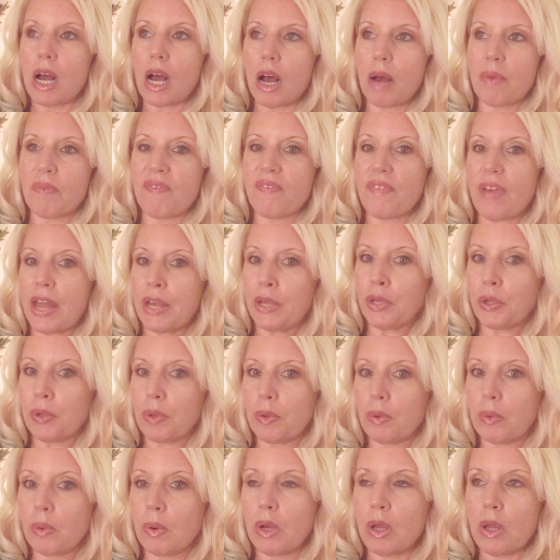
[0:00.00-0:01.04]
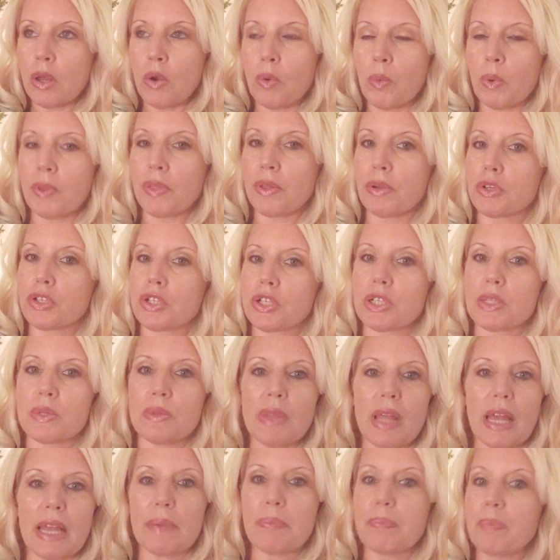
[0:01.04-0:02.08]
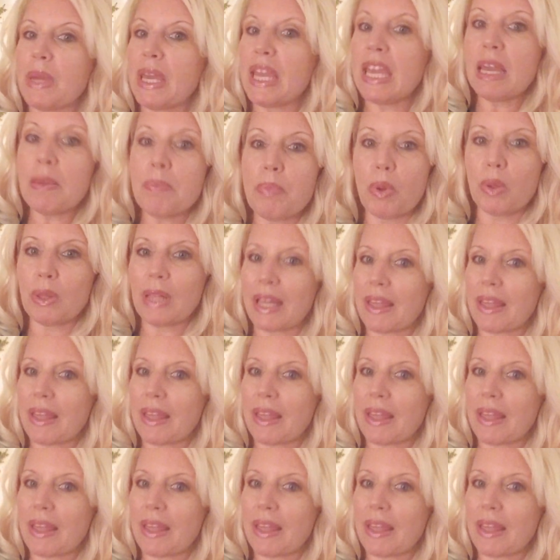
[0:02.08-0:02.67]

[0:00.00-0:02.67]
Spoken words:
venue where there's just like people,